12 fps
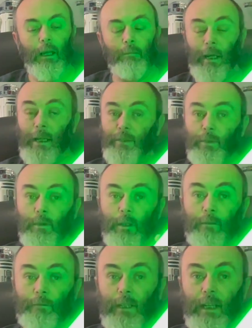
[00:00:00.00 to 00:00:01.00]
Has all
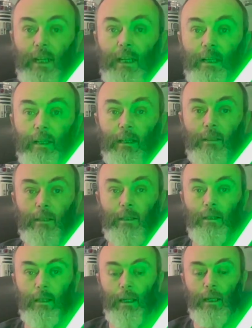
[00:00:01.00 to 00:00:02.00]
of the
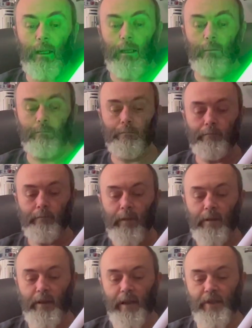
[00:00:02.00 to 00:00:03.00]

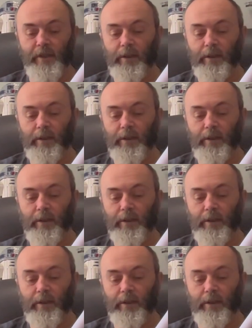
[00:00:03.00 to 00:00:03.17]
gesture